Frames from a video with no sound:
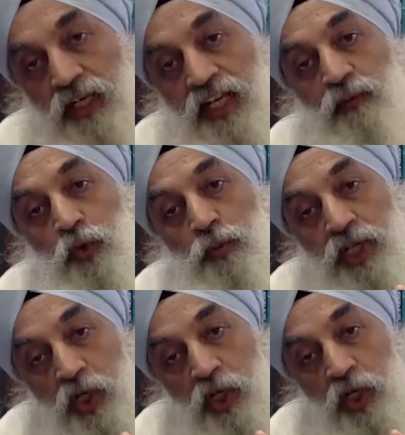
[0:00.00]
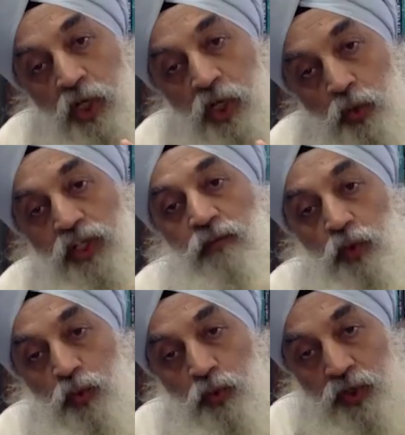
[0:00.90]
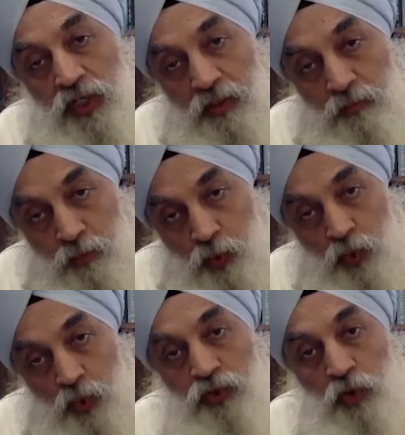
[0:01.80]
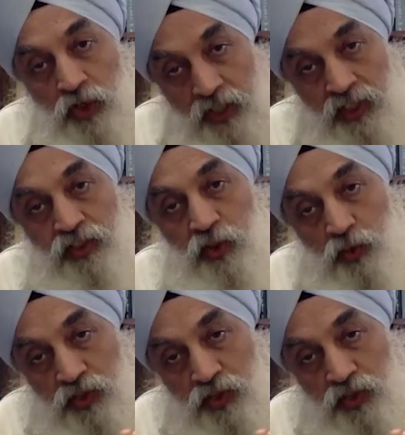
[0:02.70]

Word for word: could be a good time to impose or reintroduce such a